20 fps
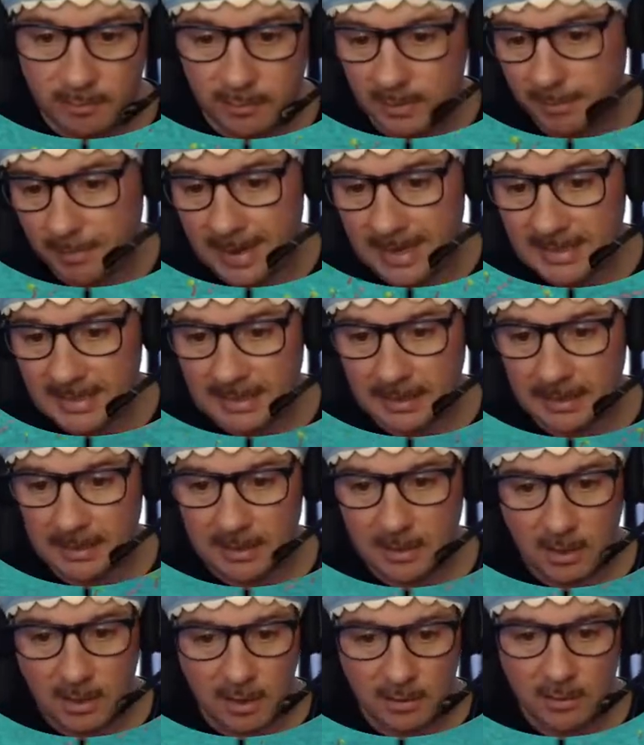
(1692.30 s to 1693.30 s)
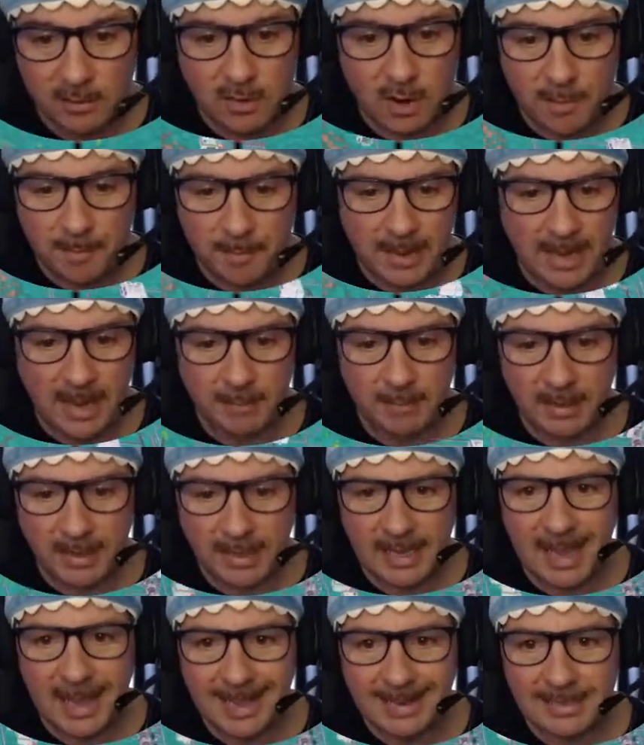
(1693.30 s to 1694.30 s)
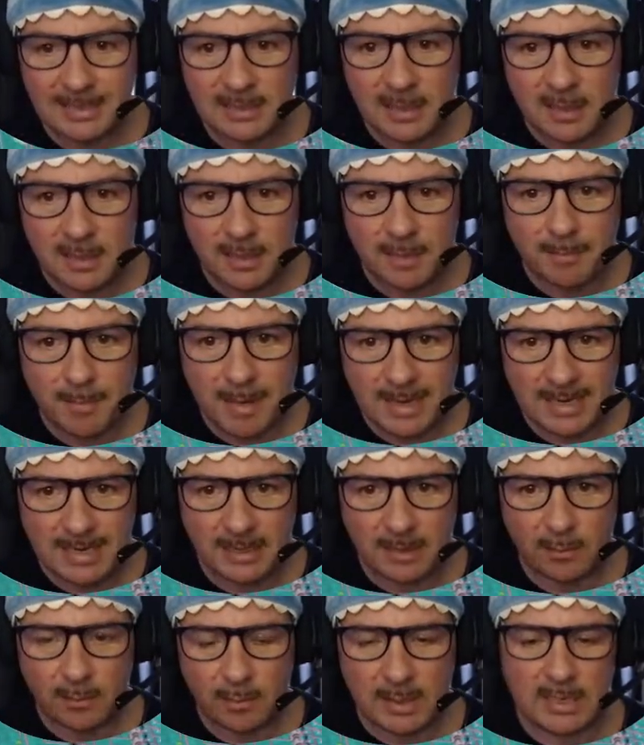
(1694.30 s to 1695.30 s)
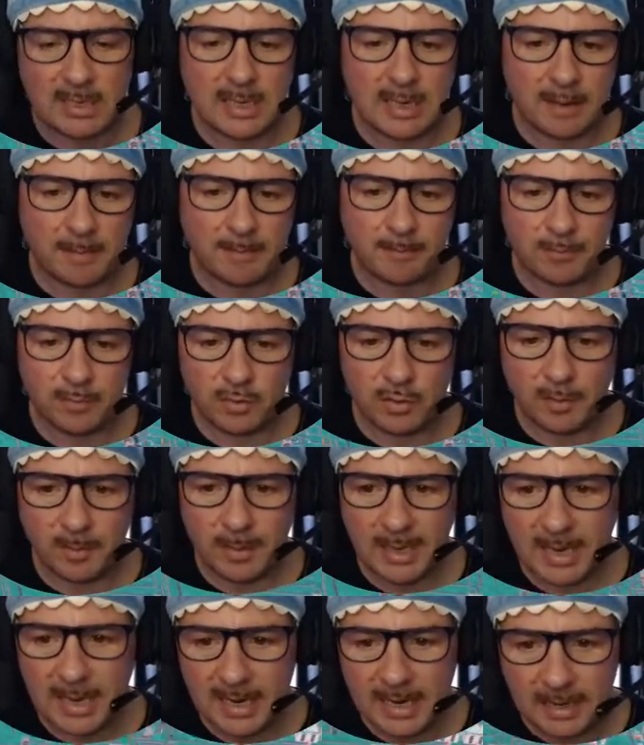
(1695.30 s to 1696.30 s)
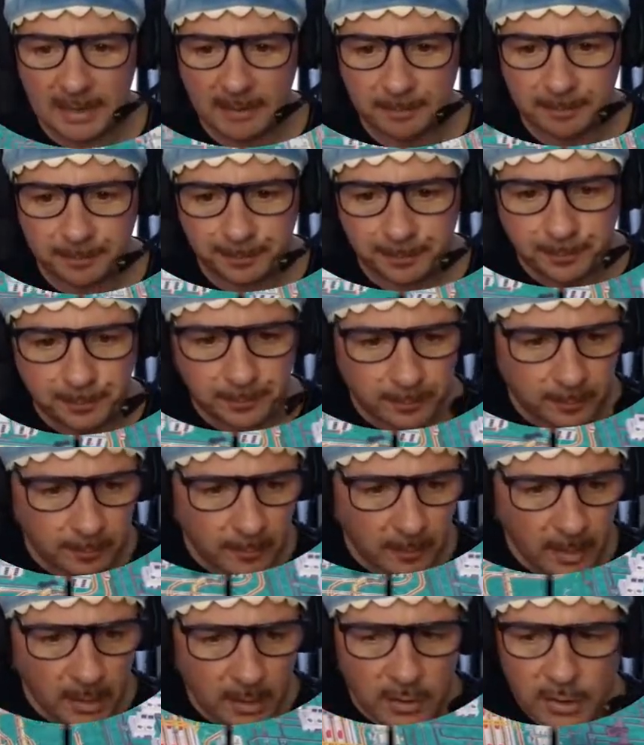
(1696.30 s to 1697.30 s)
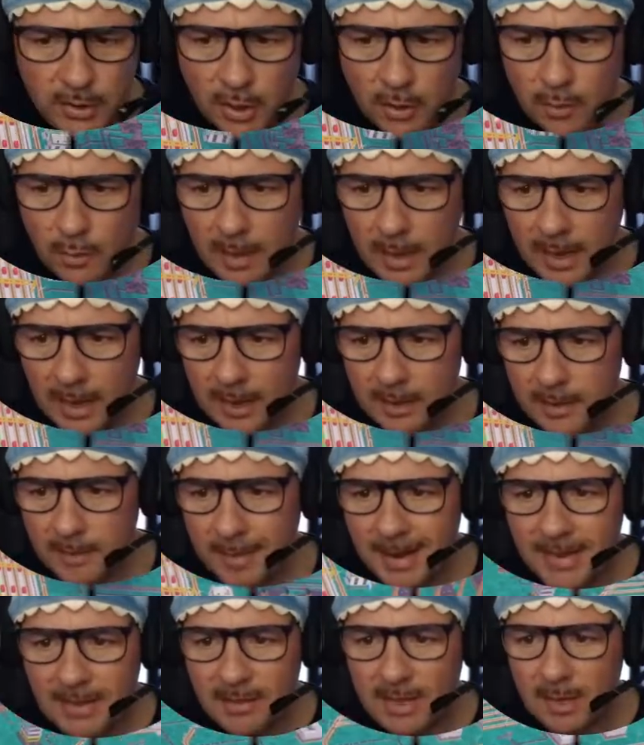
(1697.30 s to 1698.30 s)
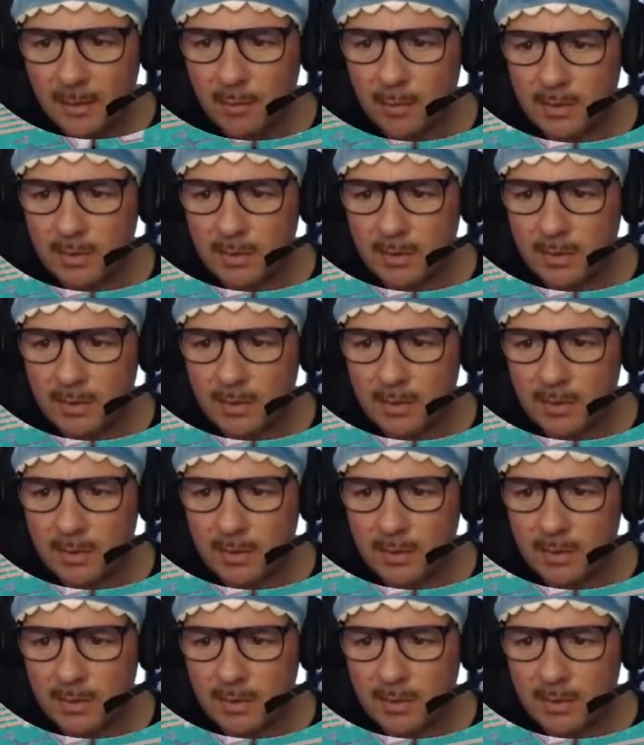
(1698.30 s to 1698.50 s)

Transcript: basically not being able to get the money that we should have been getting. So the main thing